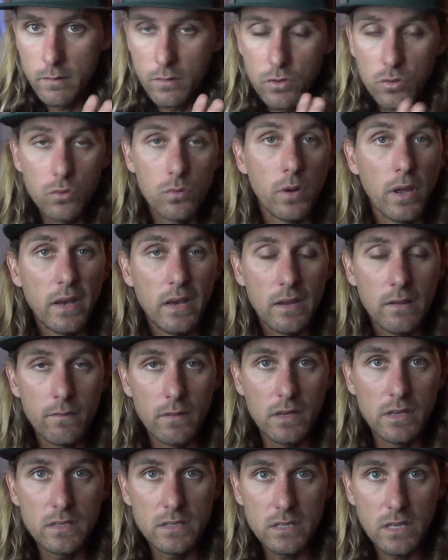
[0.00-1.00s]
do any of
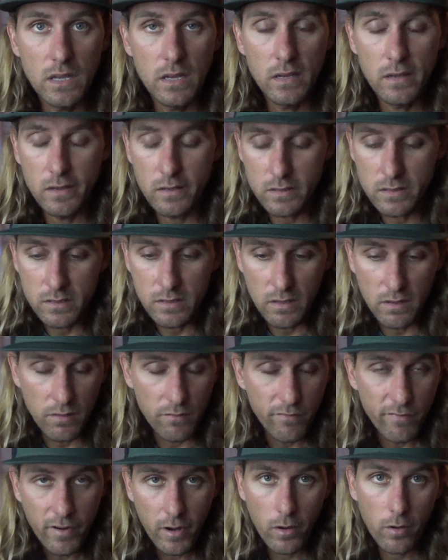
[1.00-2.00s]
these things at
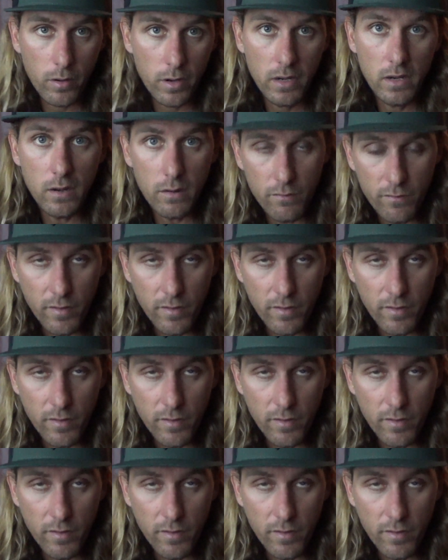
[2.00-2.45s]
a very,